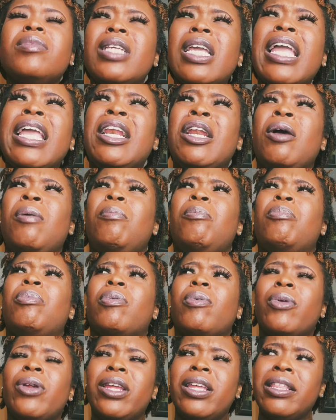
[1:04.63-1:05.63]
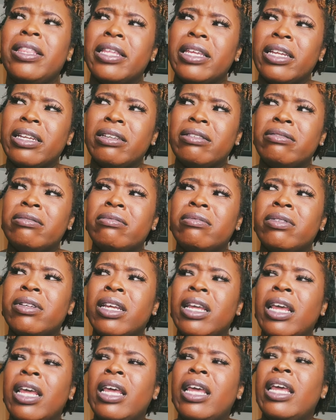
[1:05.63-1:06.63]
and I'm breathing.
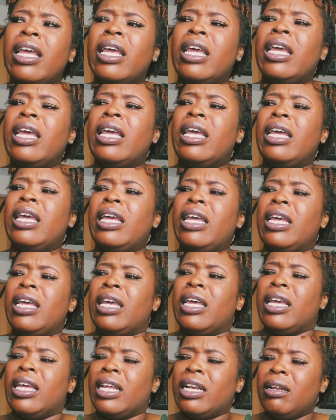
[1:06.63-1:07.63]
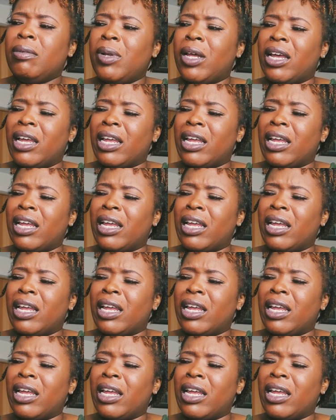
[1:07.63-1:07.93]
And I'm